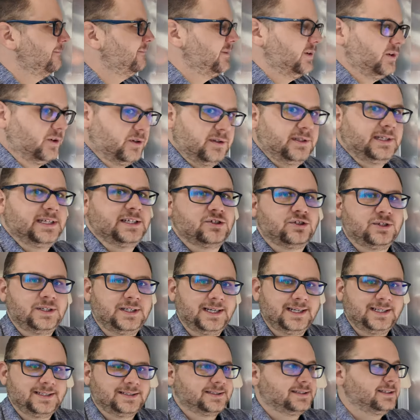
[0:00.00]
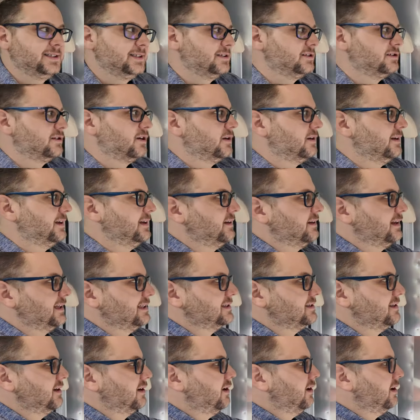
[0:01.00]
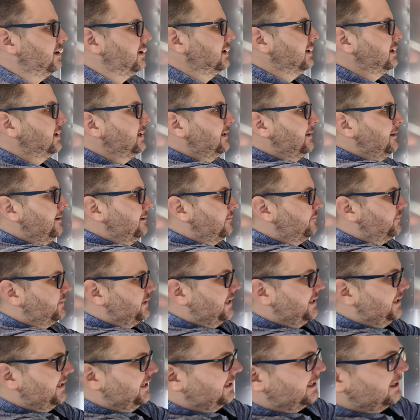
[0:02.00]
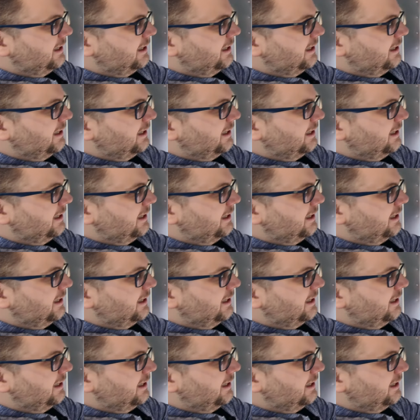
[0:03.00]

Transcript: or dishy as Starlink likes to call it. And then